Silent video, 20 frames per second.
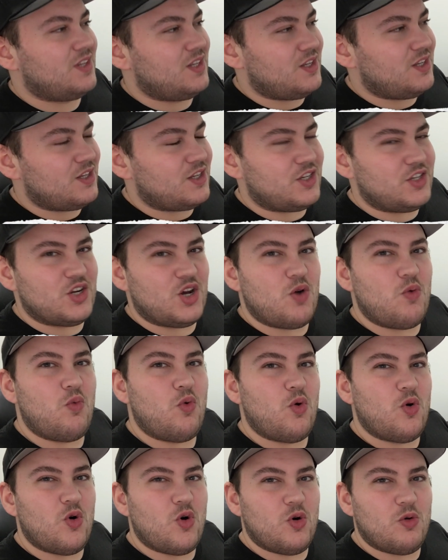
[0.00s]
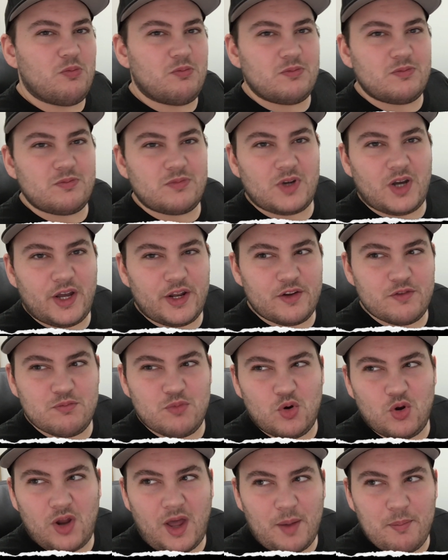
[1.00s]
warm, kind of
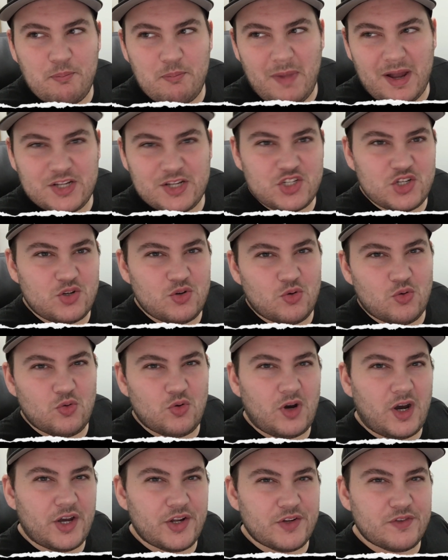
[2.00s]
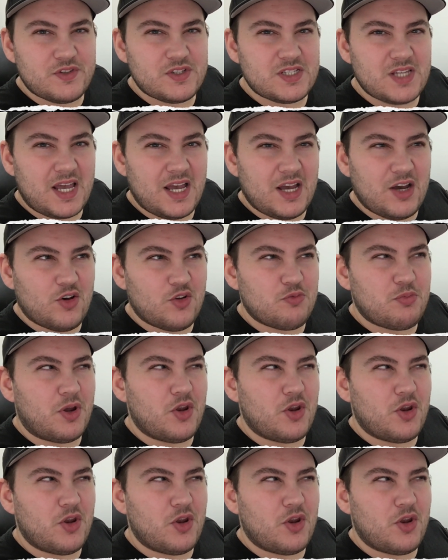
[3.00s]
more like magical kind of sound,